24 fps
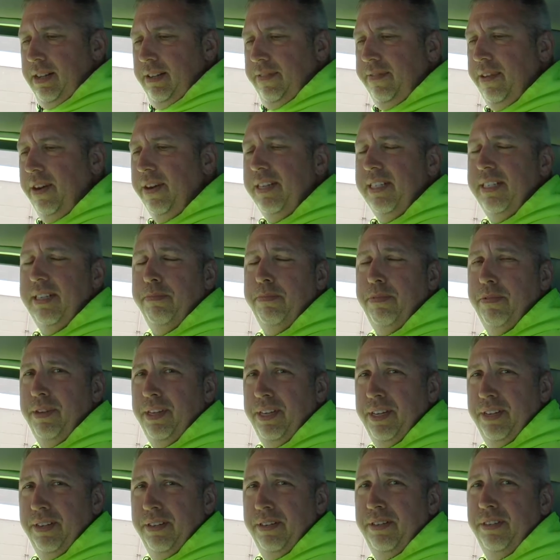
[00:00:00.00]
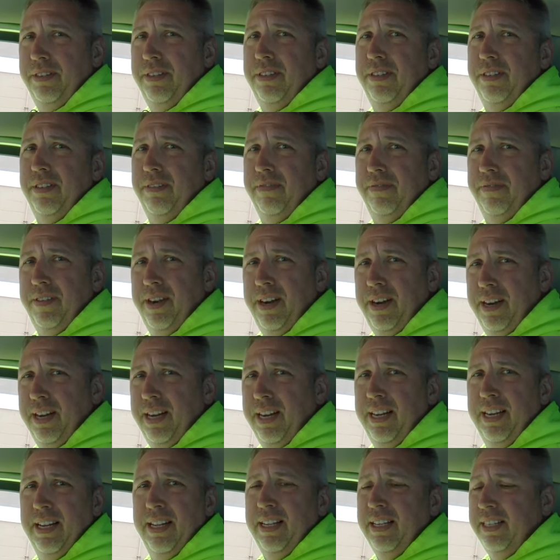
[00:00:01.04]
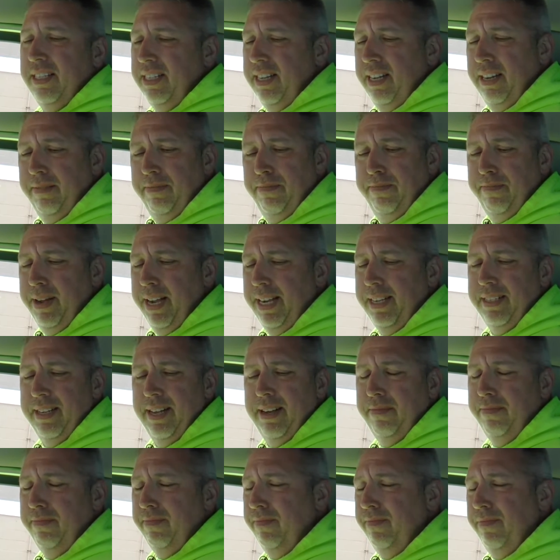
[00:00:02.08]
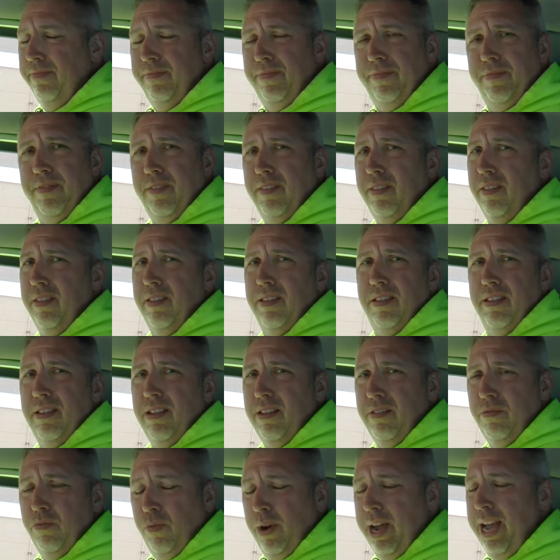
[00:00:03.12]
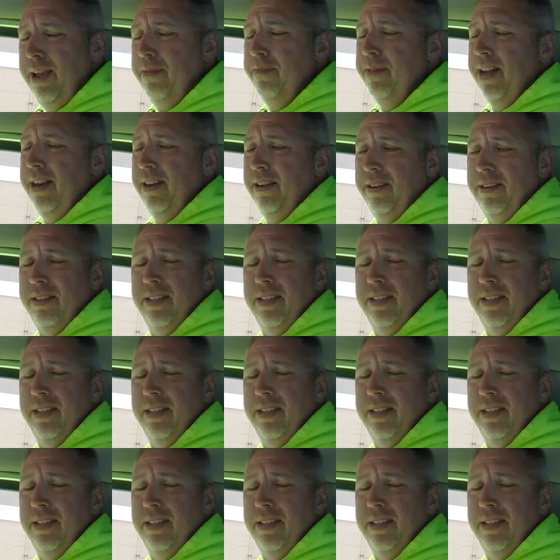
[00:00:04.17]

Very simple to use. This thing picks up way better